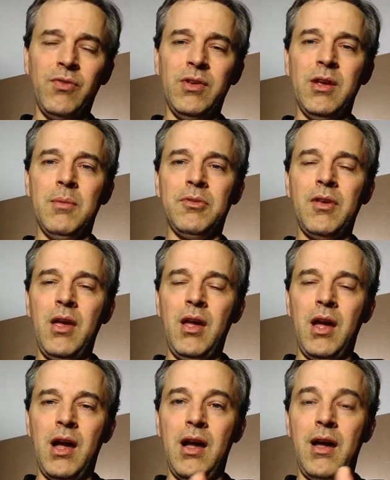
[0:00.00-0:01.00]
VMs
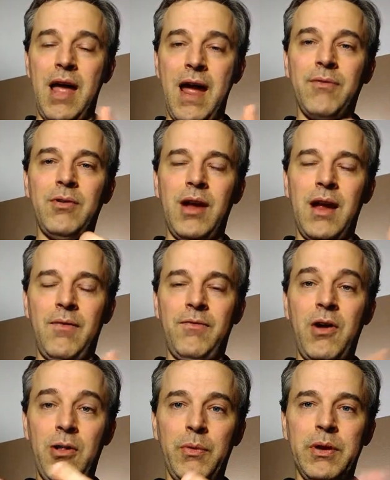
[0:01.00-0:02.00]

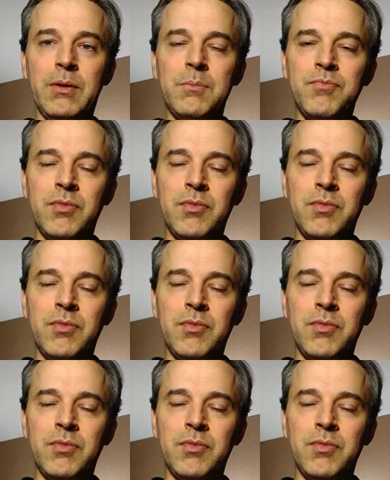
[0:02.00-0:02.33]
following.